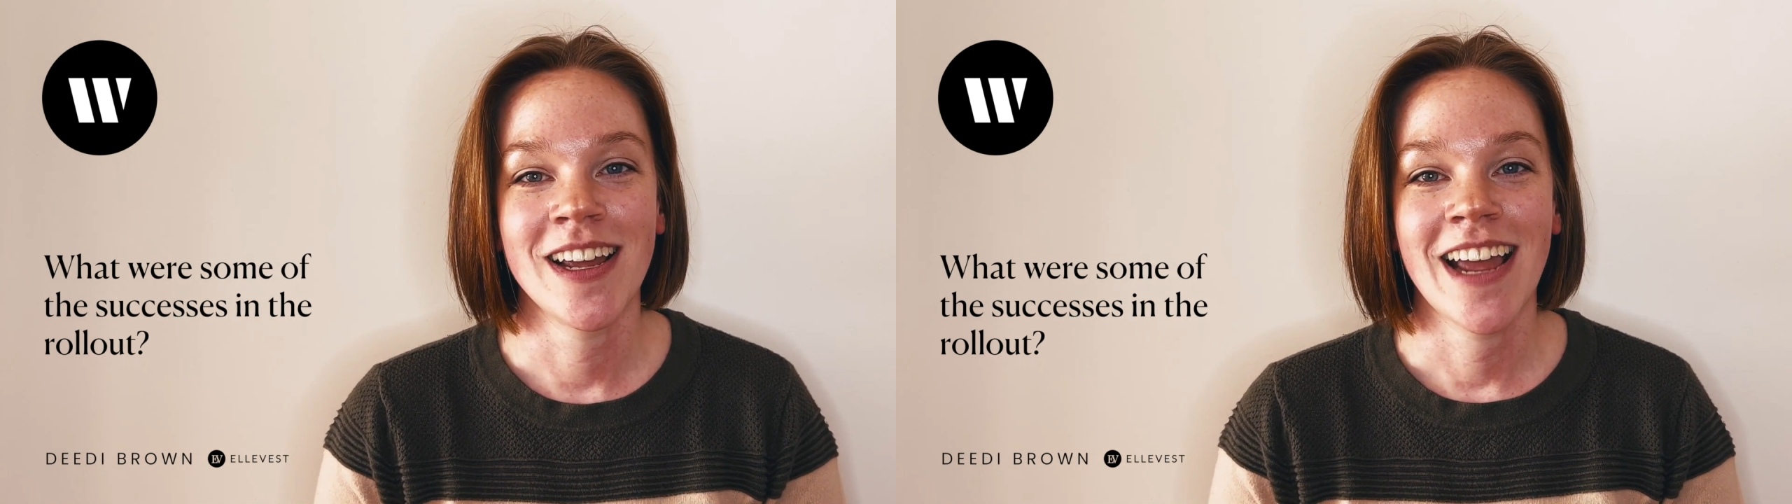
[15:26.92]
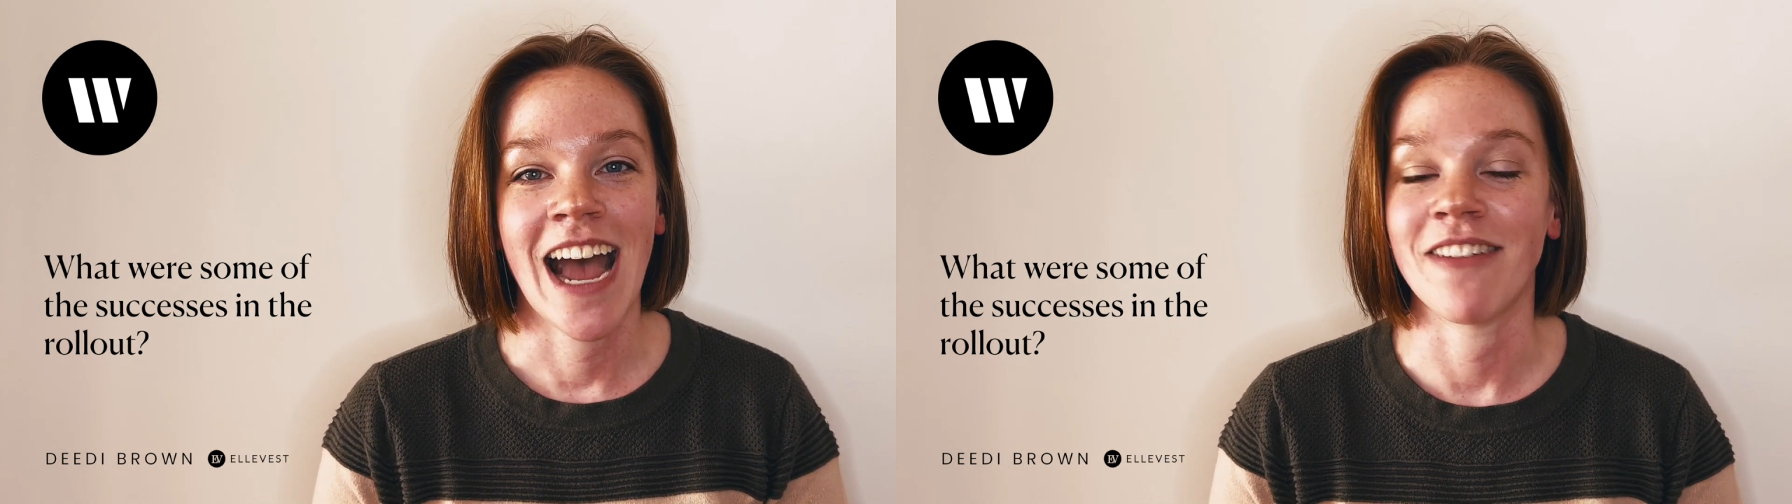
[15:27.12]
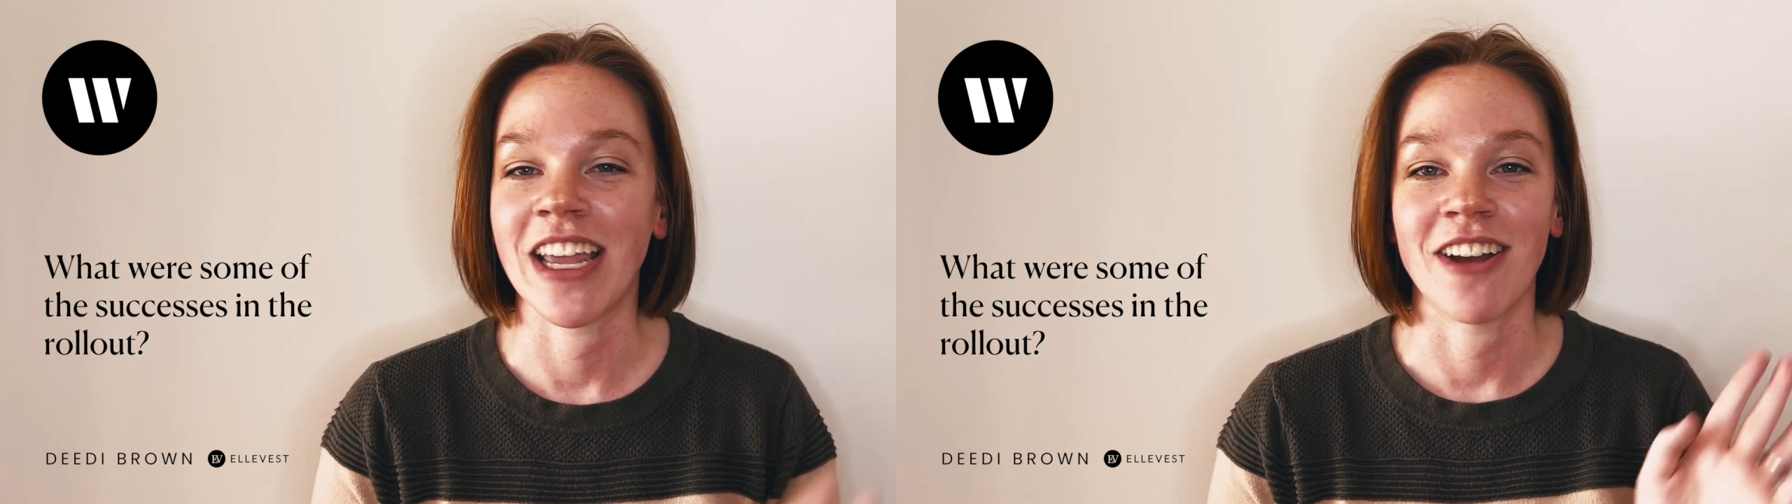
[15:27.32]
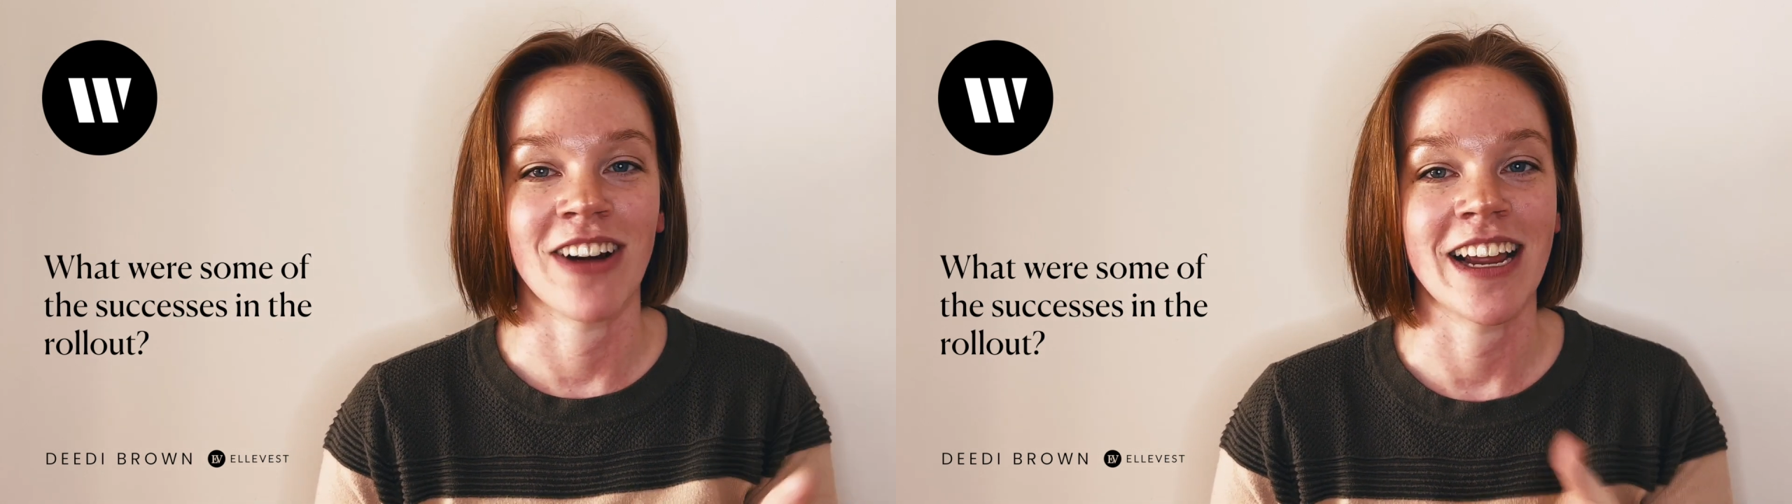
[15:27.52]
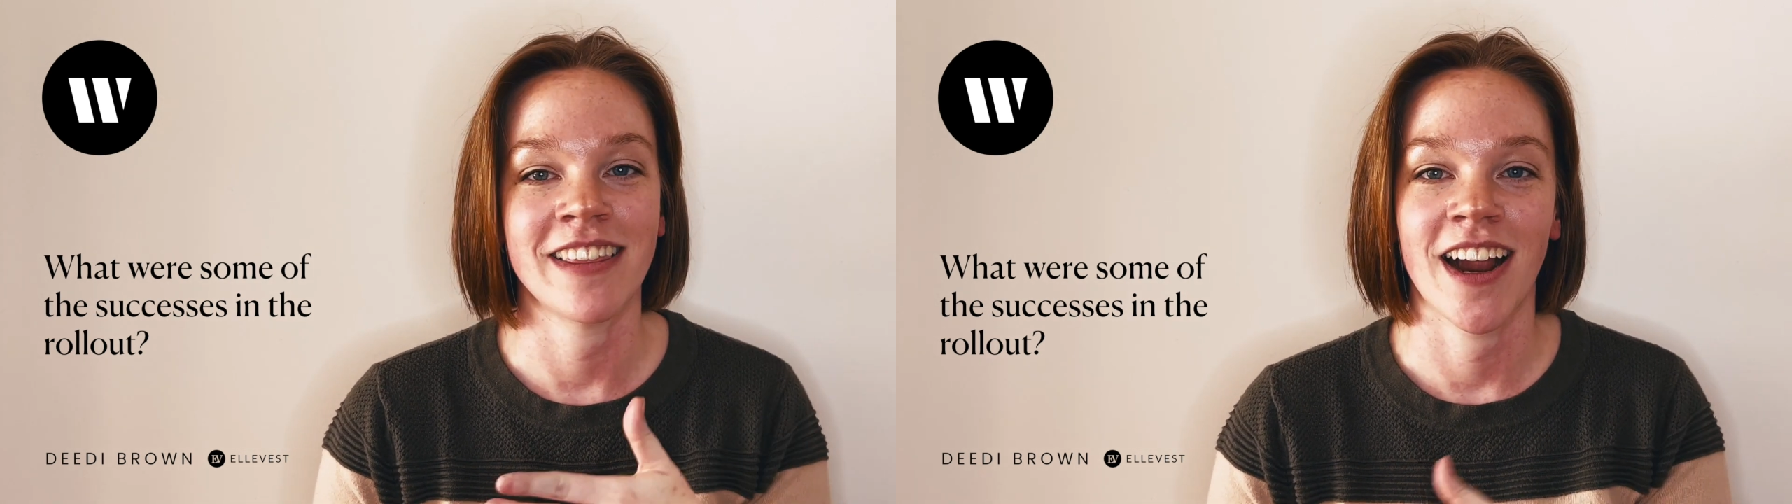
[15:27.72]
having it
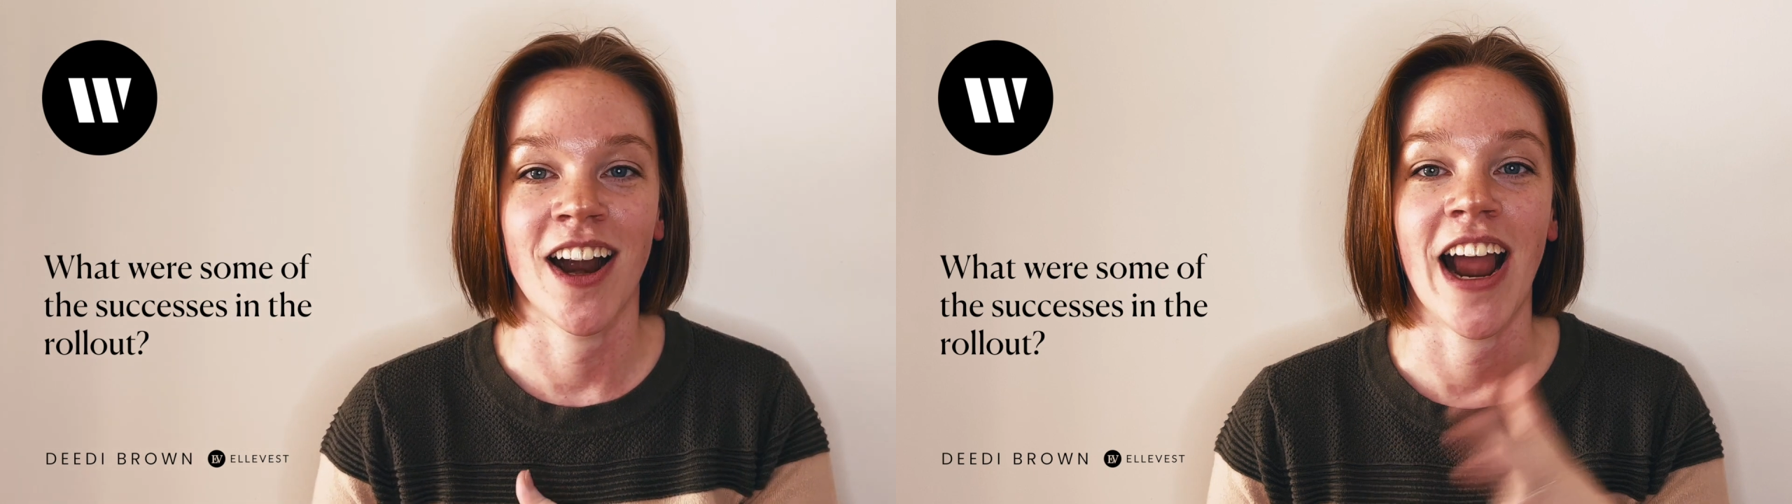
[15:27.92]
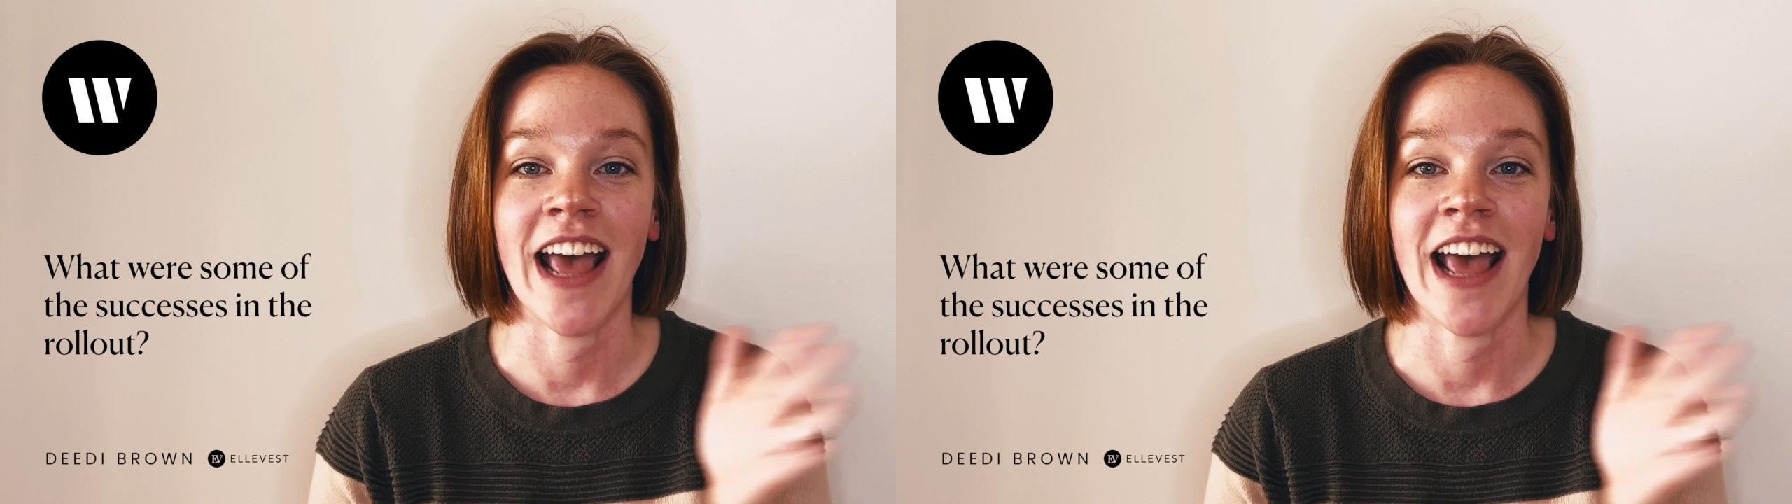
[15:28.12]
right there,